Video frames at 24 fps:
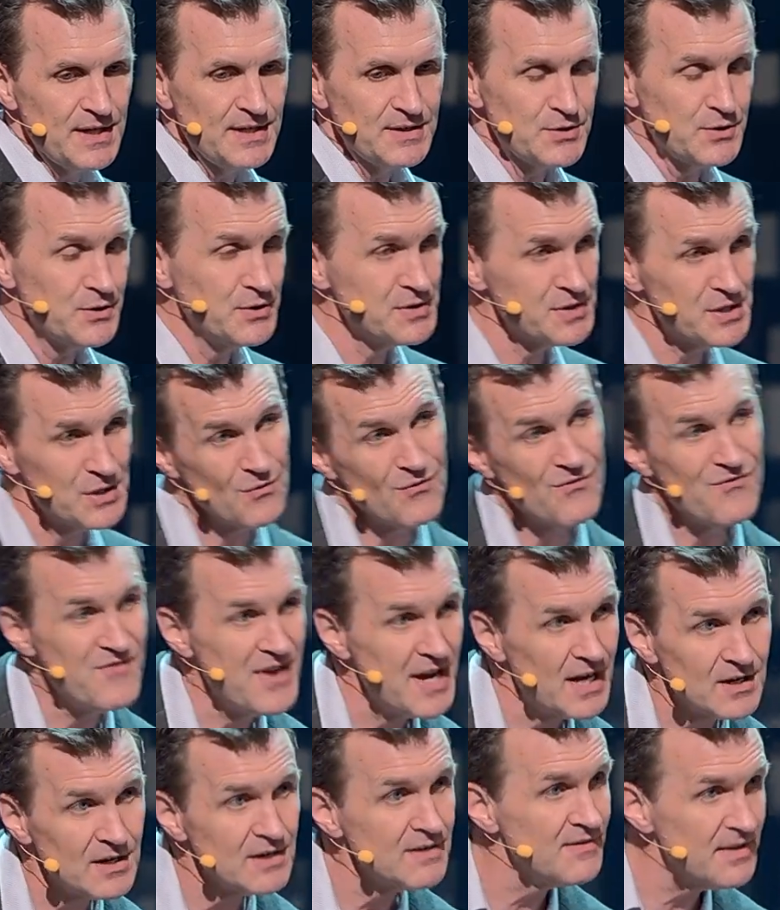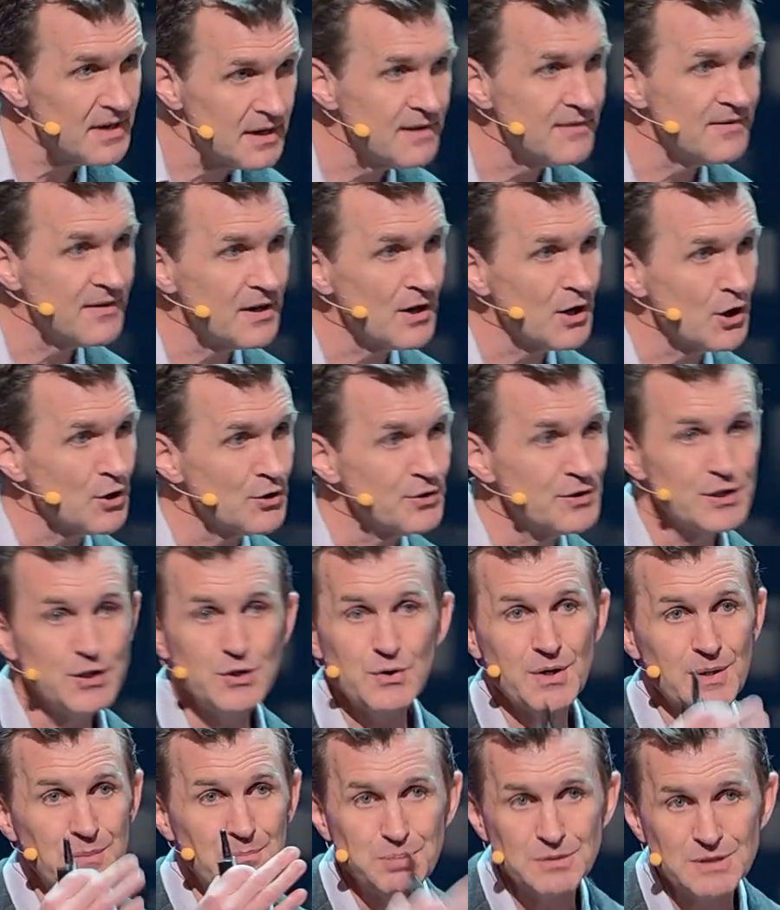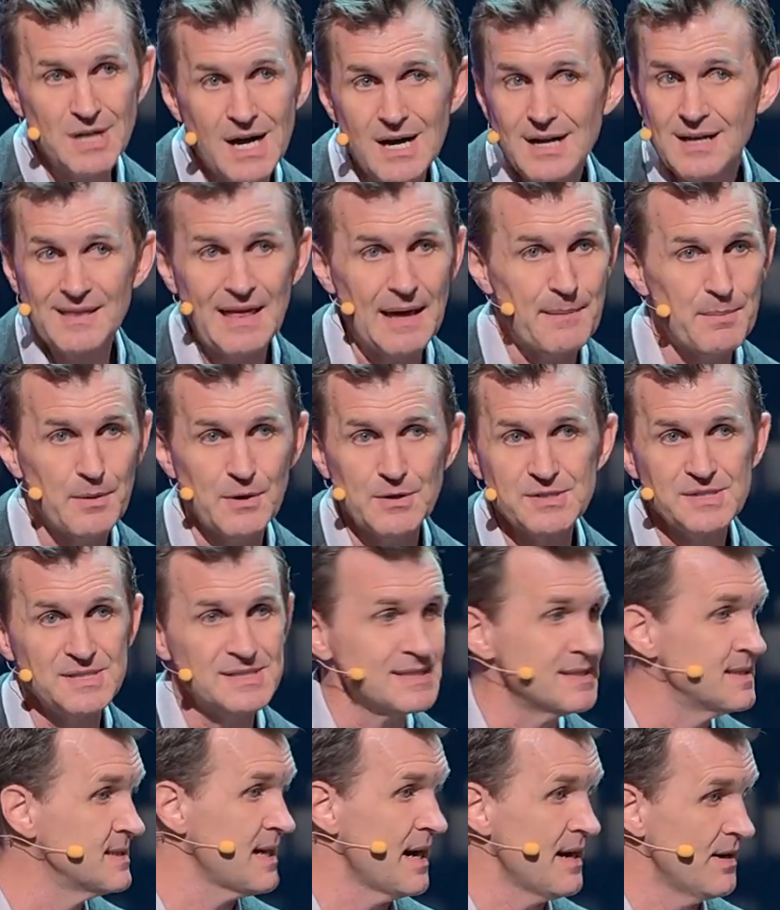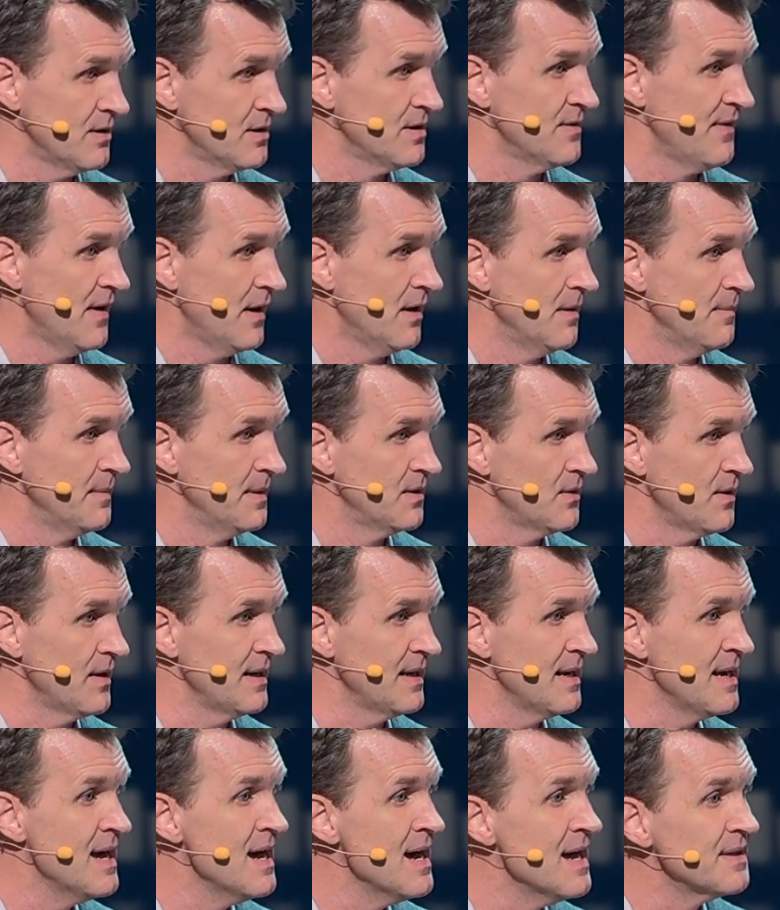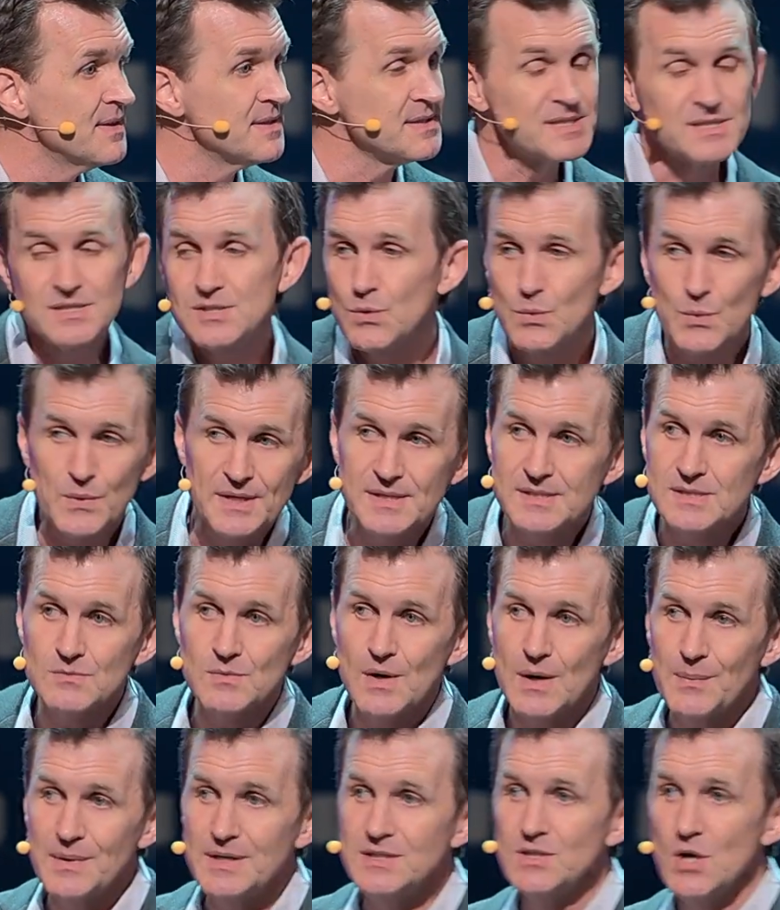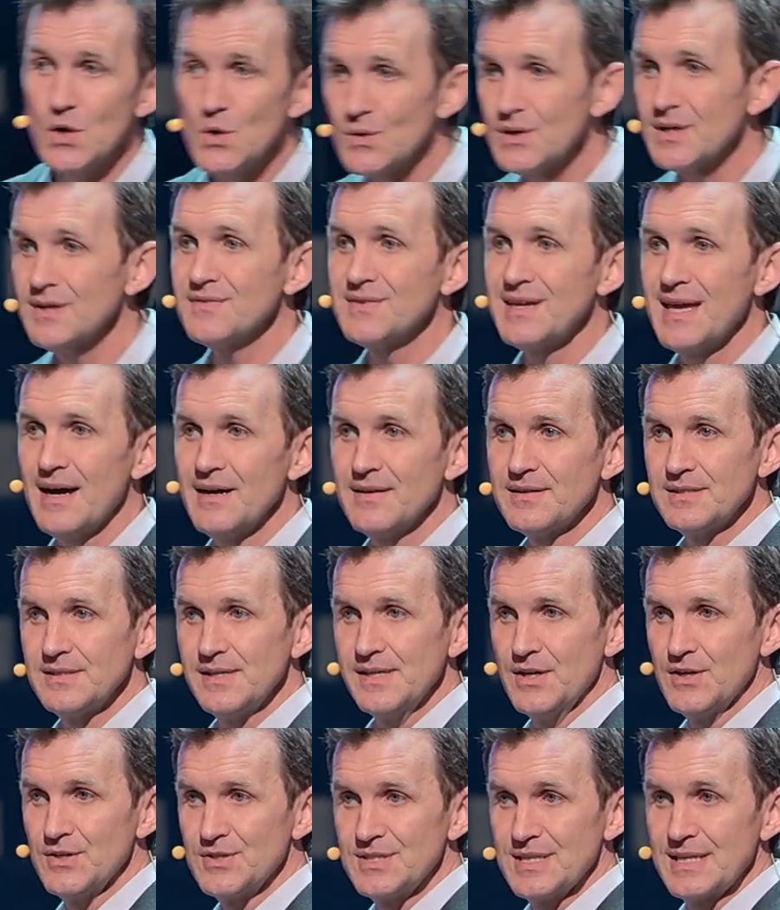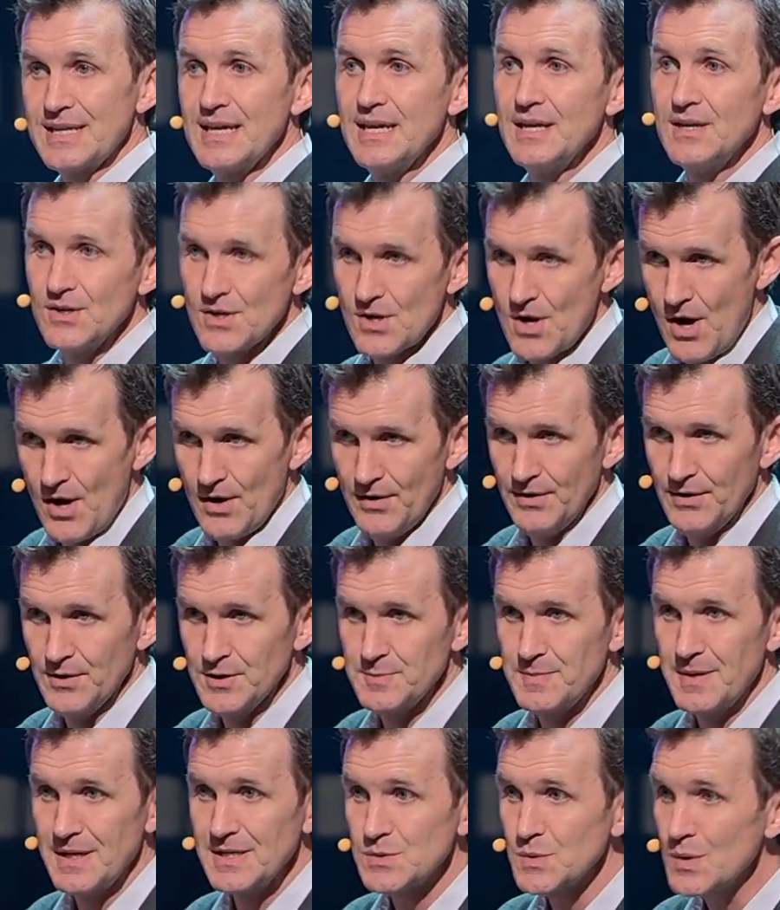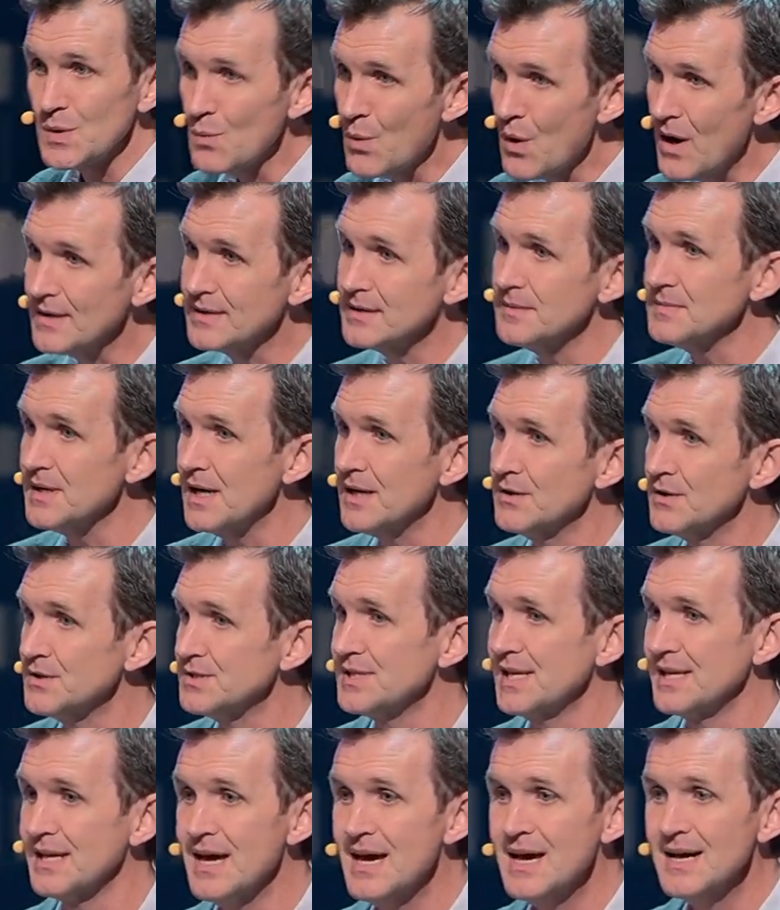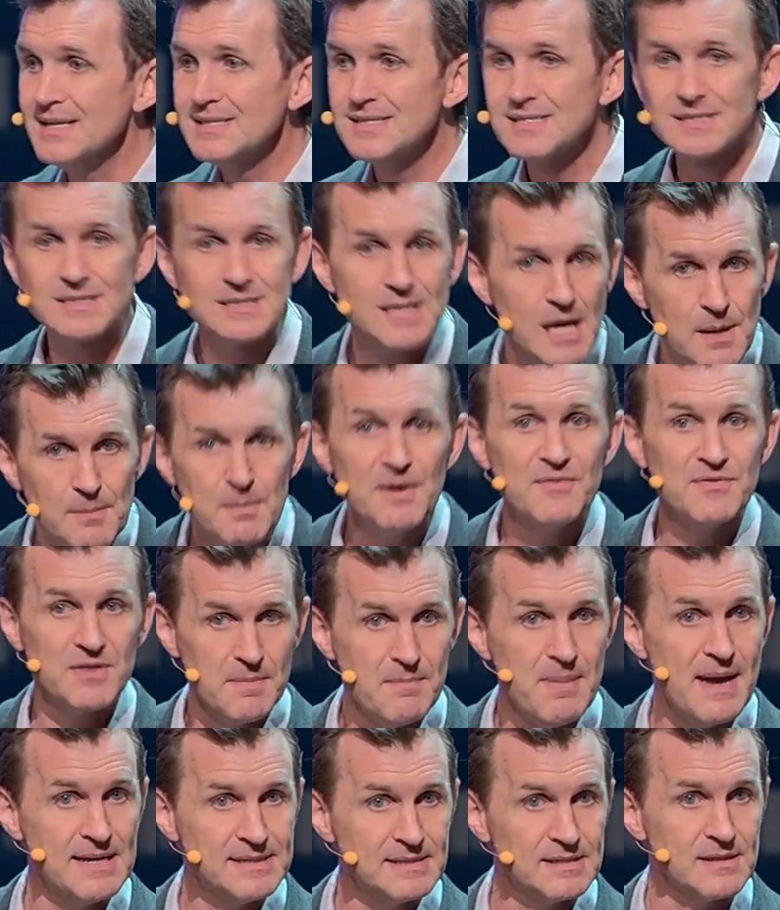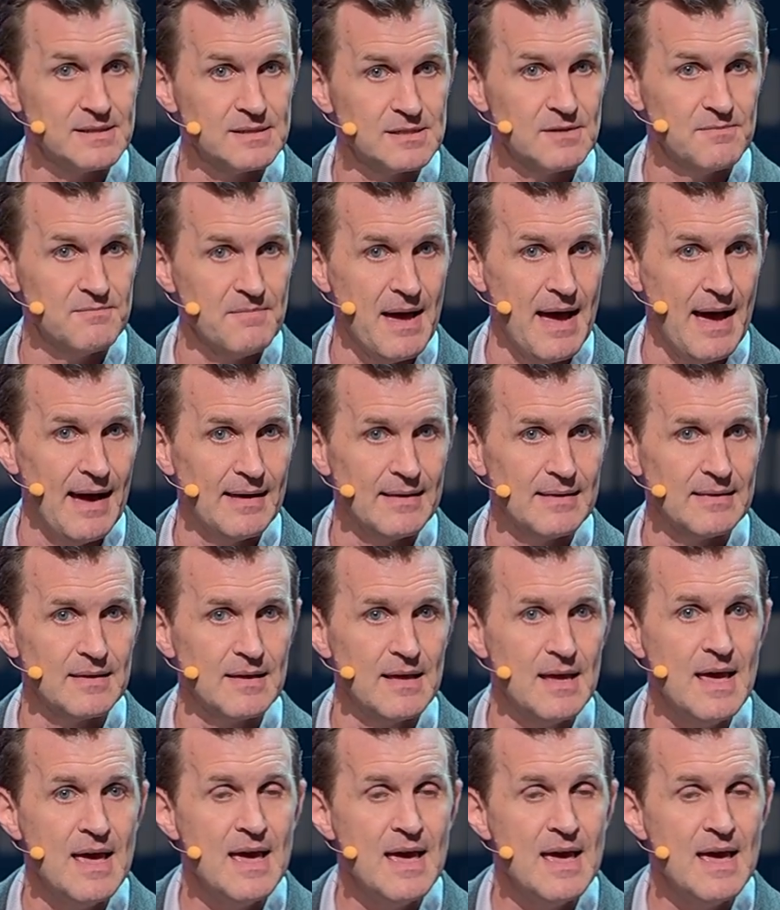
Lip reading: introduce it very, very, very early, you could block that person's entire development, right? This is the reason why we don't give calculators to kindergartners, because we want them to understand some of the basics of math.